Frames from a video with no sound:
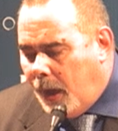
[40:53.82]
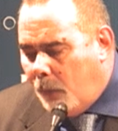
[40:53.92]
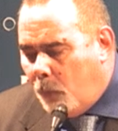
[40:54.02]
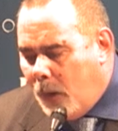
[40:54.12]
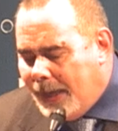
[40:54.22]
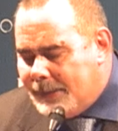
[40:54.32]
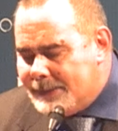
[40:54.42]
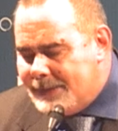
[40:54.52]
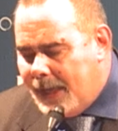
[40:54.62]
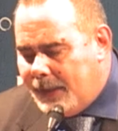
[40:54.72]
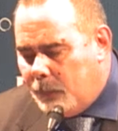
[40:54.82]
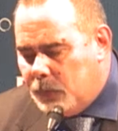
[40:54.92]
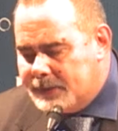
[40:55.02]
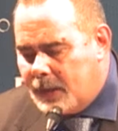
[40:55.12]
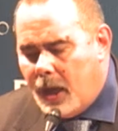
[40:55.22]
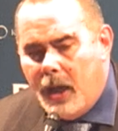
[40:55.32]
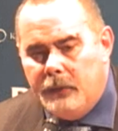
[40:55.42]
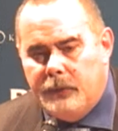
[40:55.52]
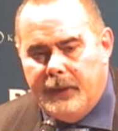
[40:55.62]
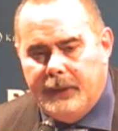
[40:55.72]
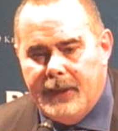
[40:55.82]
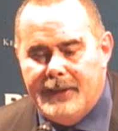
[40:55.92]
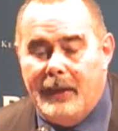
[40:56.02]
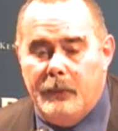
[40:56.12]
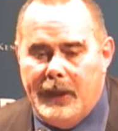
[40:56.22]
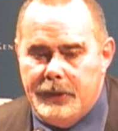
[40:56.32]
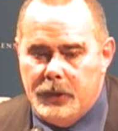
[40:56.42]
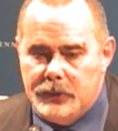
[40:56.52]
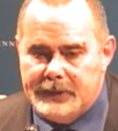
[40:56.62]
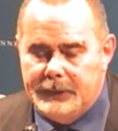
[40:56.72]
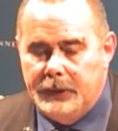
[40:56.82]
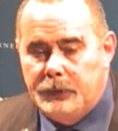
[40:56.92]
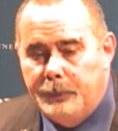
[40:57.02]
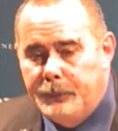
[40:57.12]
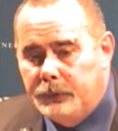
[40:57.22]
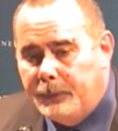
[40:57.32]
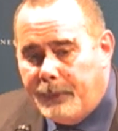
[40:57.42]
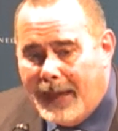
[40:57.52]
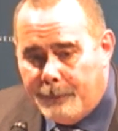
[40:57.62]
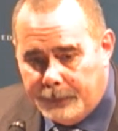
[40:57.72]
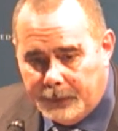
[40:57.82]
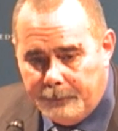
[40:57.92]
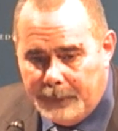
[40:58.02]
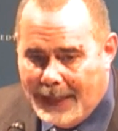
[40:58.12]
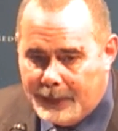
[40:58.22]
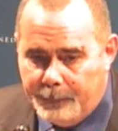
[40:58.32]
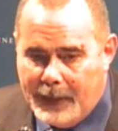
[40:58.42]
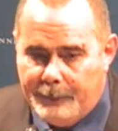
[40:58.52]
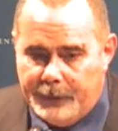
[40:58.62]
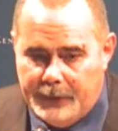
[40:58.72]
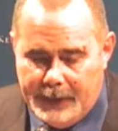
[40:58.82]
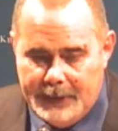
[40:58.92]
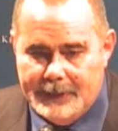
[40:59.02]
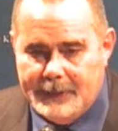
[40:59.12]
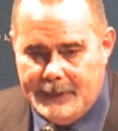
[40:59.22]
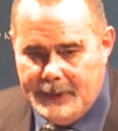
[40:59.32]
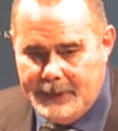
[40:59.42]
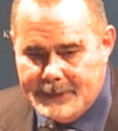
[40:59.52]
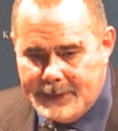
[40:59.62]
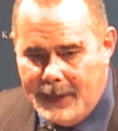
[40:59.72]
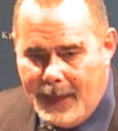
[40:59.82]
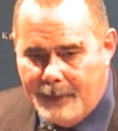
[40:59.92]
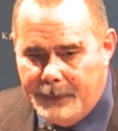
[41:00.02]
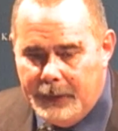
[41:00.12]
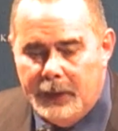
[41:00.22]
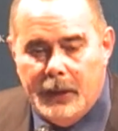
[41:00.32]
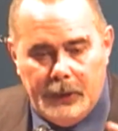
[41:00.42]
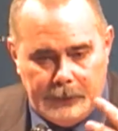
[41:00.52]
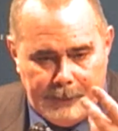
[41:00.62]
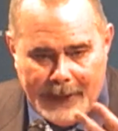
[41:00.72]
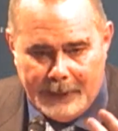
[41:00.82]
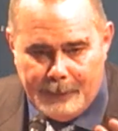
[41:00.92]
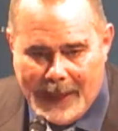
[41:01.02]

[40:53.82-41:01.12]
When Siena was conquered, they were used to put pepper, black pepper, in the salami to make